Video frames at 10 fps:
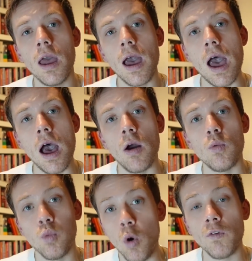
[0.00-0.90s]
uh,
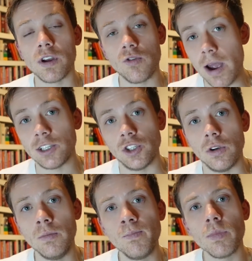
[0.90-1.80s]
war of
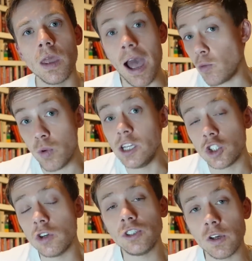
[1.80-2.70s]
aggression, and we
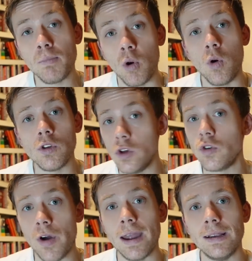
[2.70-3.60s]
should support
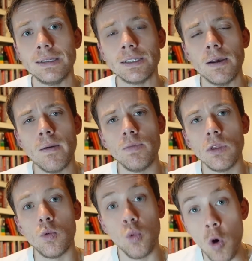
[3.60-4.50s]
Ukraine's
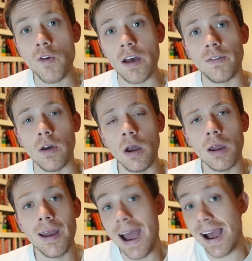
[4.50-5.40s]
war effort
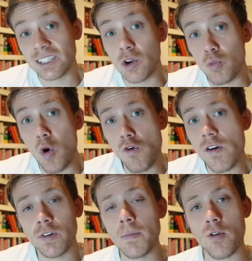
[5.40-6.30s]
as a war
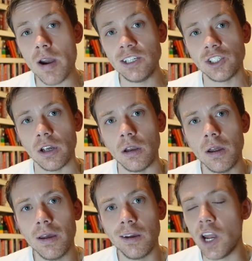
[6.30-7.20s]
of liberation.
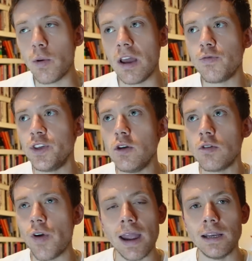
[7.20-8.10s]
You know, if
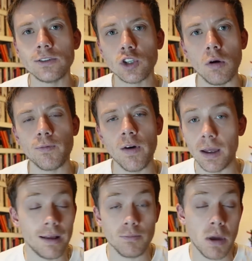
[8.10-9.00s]
Ukraine stopped
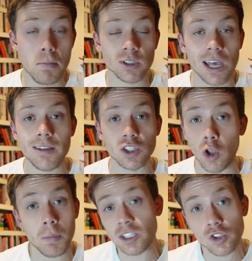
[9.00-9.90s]
fighting, people say this a
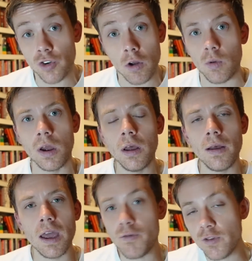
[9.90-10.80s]
lot, but it's true.
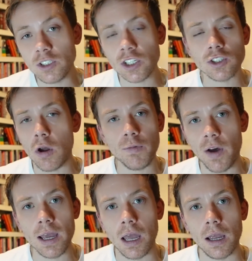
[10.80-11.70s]
If Russia stopped
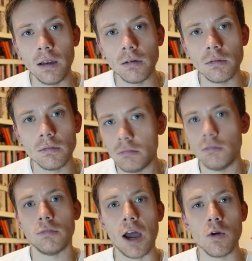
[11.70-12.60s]
fighting,
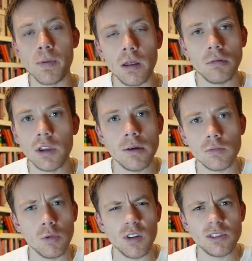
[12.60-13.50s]
that would be, they,
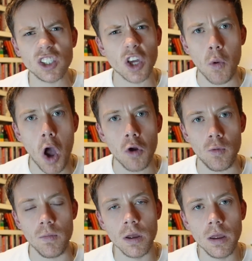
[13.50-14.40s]
well, they'd just go
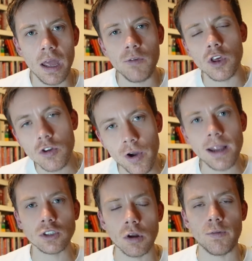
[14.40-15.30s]
home. If
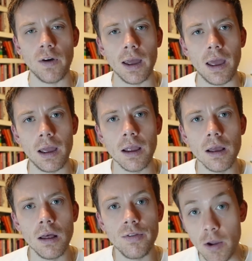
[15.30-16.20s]
Ukraine stopped fighting,
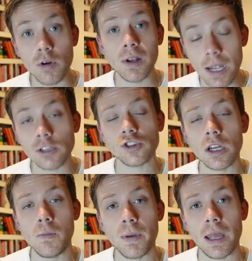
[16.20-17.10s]
they would
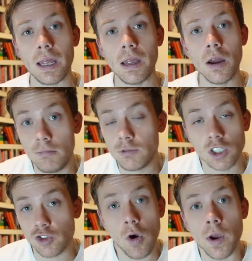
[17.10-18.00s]
literally be
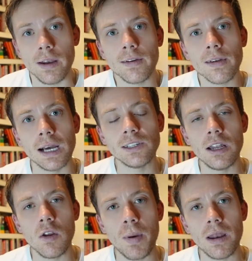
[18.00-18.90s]
destroyed as an
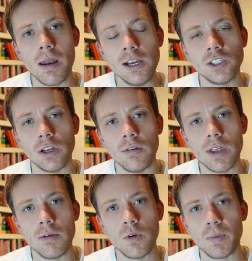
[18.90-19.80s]
independent nation.
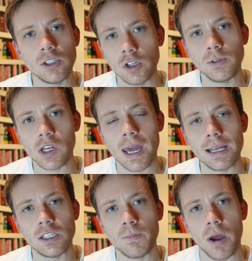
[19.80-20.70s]
They would be
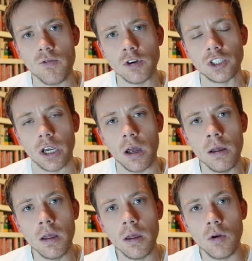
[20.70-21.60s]
subjugated by
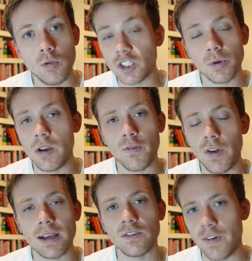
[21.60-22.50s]
Russia, which would
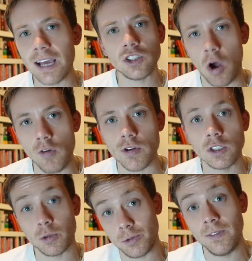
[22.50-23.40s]
inflict vast
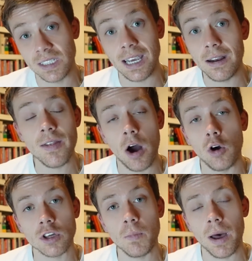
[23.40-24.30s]
horrors, which we've seen in their
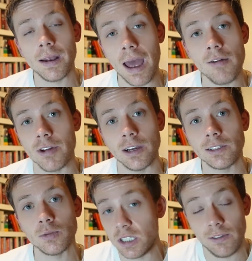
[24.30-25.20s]
occupied areas,
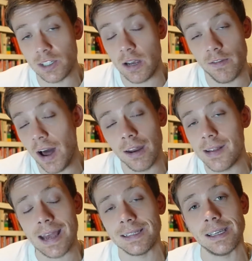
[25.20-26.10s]
which you've seen
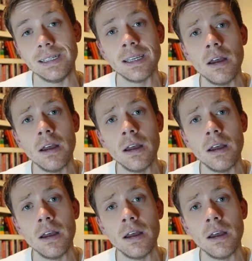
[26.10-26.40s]
validated